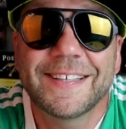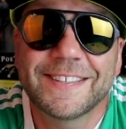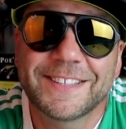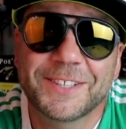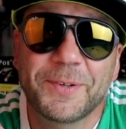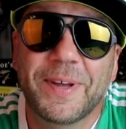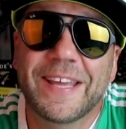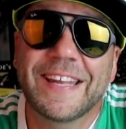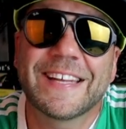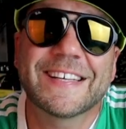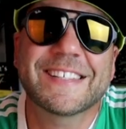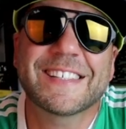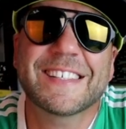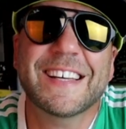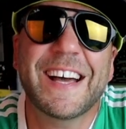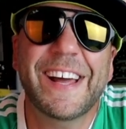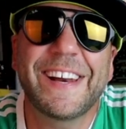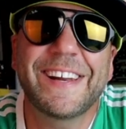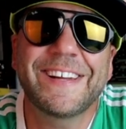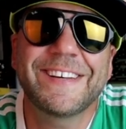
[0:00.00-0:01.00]
so he
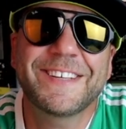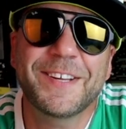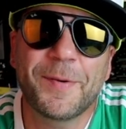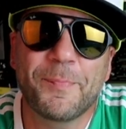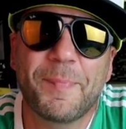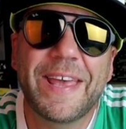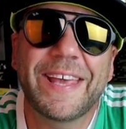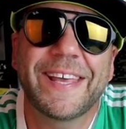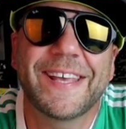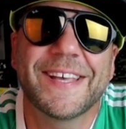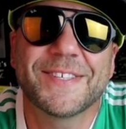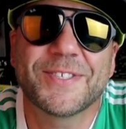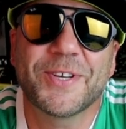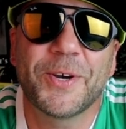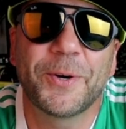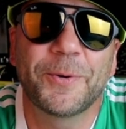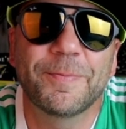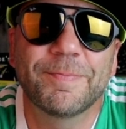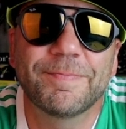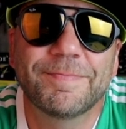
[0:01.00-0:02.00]
decided to make his
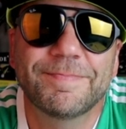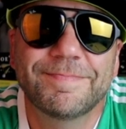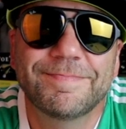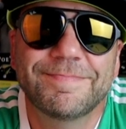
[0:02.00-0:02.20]
own.